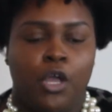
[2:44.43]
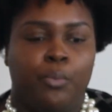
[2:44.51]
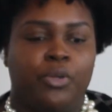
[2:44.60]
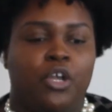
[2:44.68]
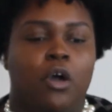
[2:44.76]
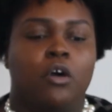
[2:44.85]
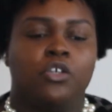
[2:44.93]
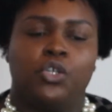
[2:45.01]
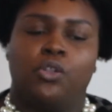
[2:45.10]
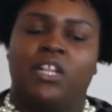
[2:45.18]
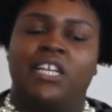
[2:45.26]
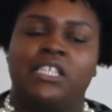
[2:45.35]
But to also
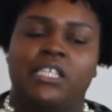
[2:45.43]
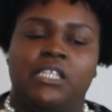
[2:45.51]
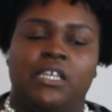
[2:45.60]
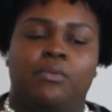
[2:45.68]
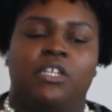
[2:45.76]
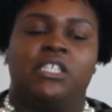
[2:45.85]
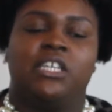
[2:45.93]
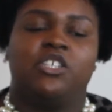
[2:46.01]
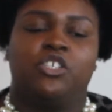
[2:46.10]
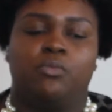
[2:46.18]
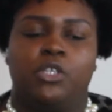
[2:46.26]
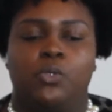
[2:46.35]
lessen some of the
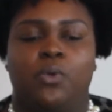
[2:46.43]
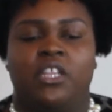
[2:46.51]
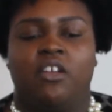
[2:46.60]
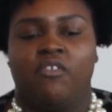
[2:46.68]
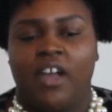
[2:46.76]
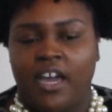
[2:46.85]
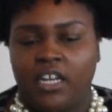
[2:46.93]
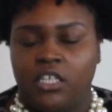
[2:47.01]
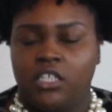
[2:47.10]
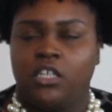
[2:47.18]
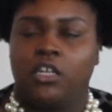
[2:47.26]
tension between the riders, the